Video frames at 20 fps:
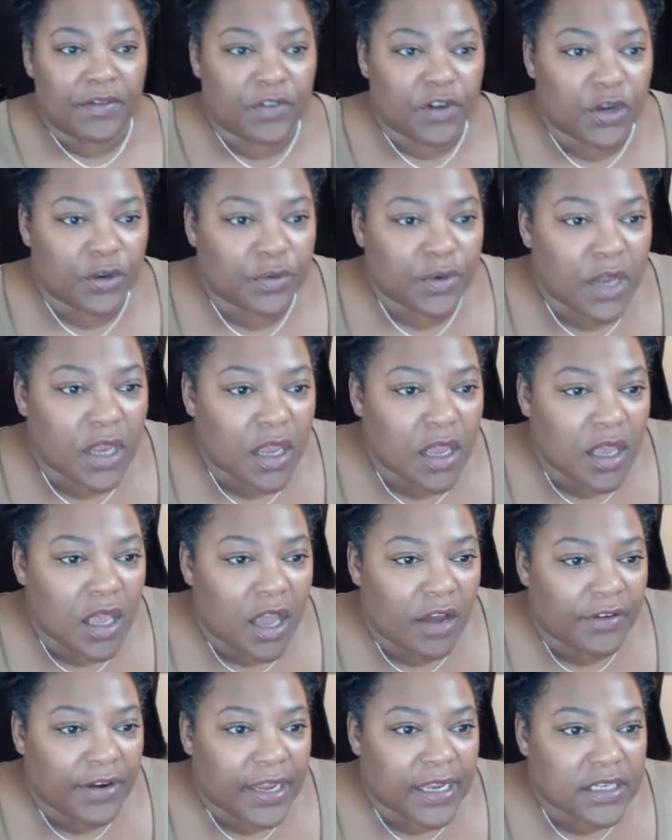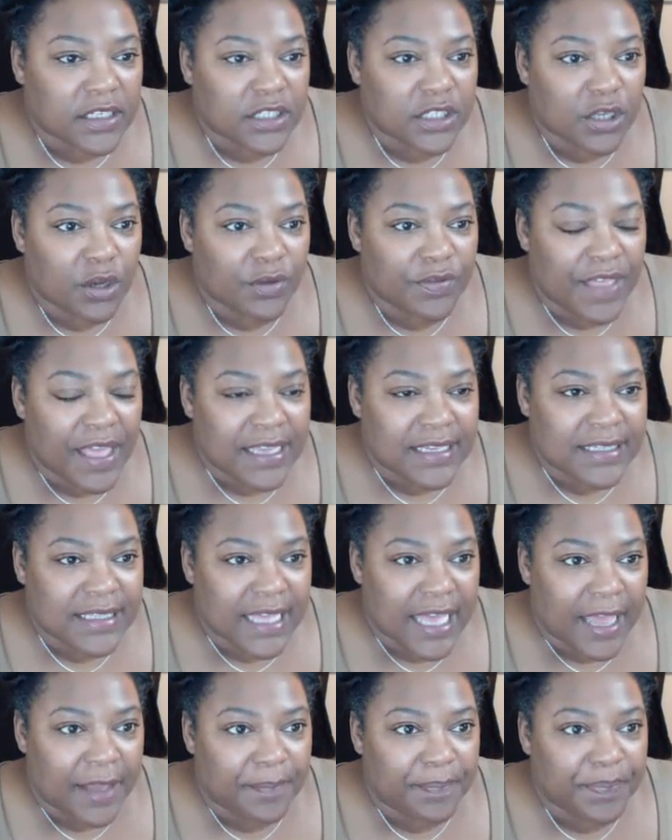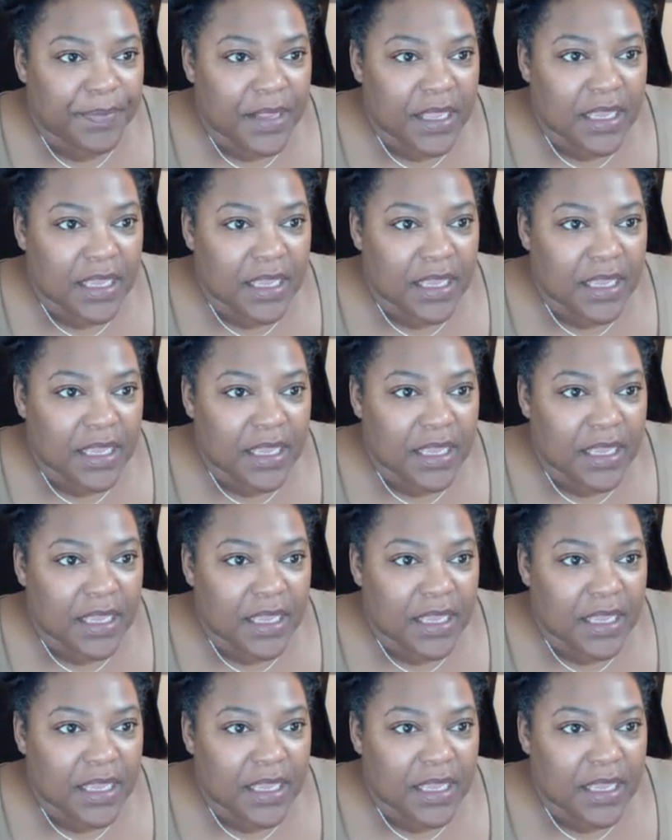EverNote. All right, so that's that.